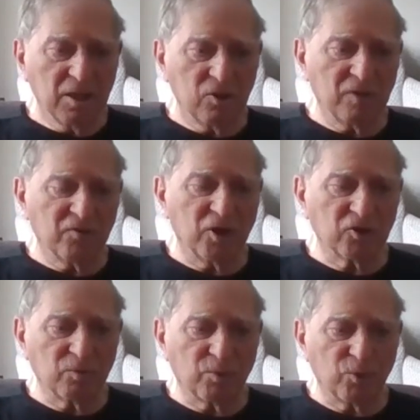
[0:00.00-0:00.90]
you have
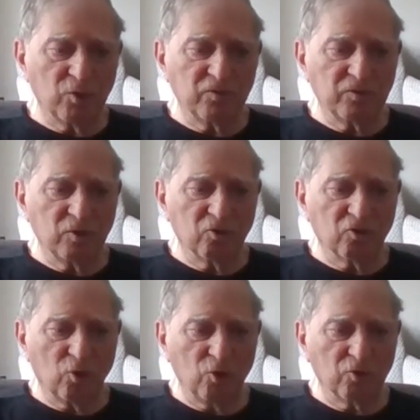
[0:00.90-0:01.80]
got to prove to your
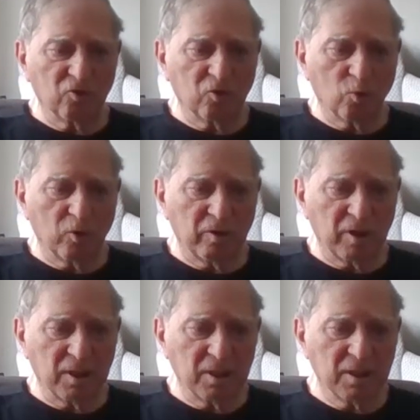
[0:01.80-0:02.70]
soldiers you're
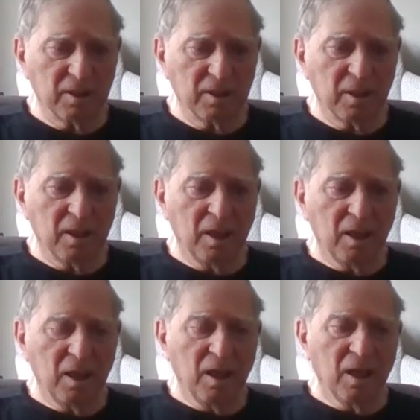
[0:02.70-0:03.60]
worthy.
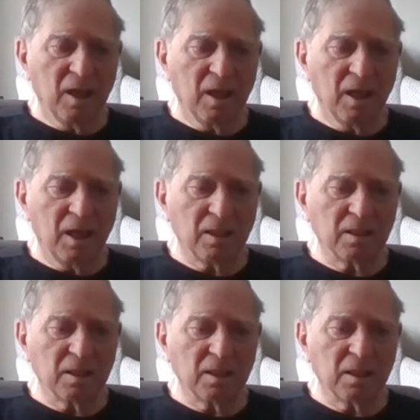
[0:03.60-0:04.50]

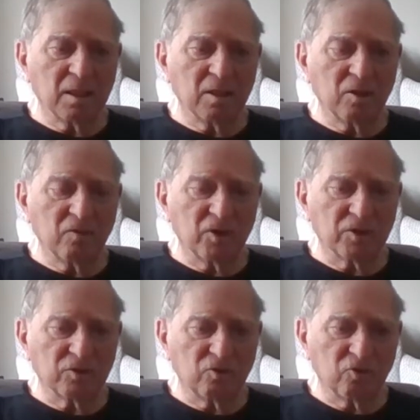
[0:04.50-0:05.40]
And you've
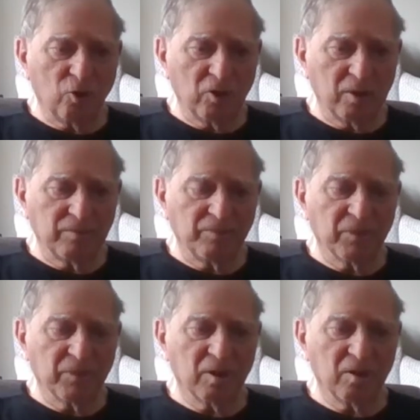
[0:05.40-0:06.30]
got to show them
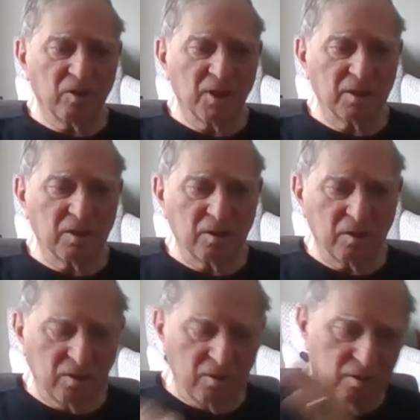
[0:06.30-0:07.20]
that
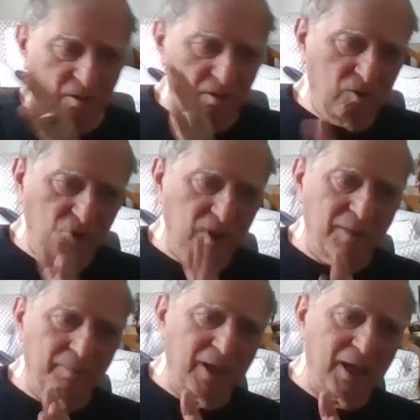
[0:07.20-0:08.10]
you're going
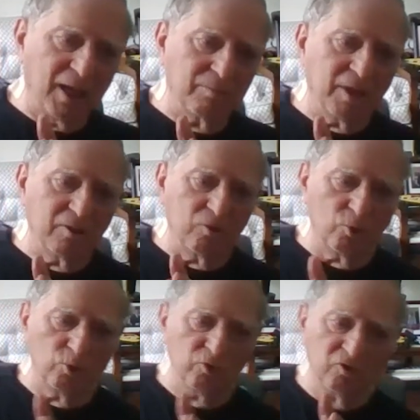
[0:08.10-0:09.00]
to abide by the
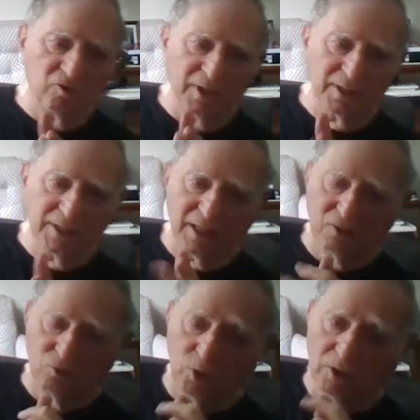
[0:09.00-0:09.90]
rules you lay
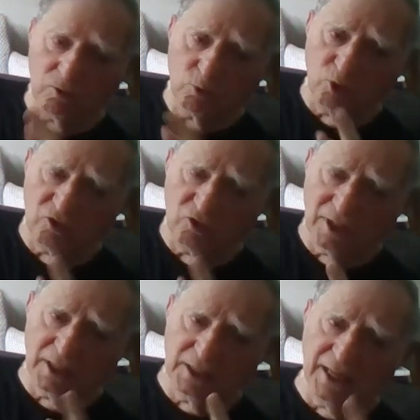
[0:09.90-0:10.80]
down. One of the rules I
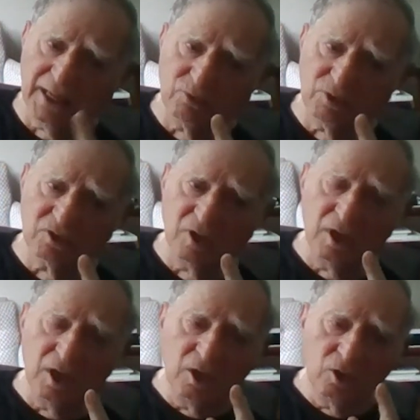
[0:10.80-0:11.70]
laid down was
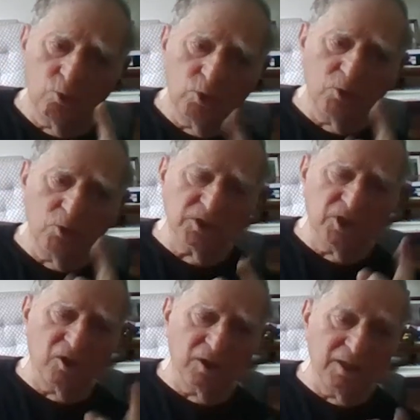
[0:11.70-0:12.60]
we will
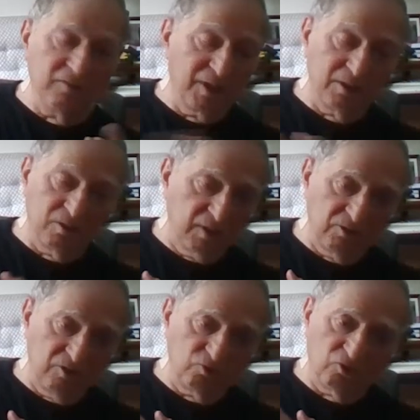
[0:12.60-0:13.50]
not leave, and,
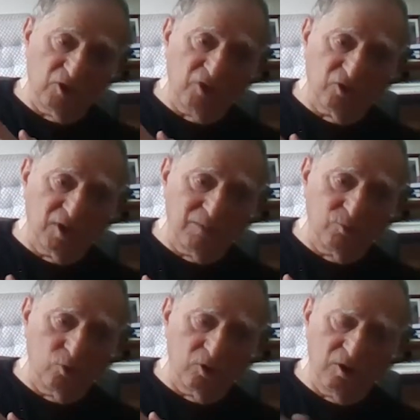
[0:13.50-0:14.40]
and this was also Hal
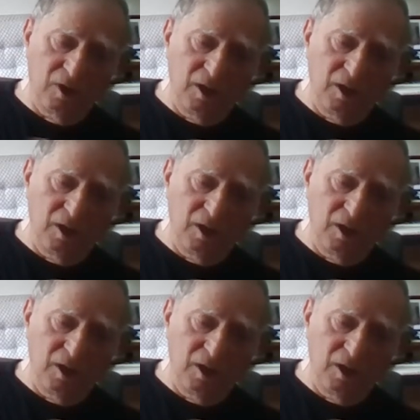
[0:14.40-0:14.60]
Moore,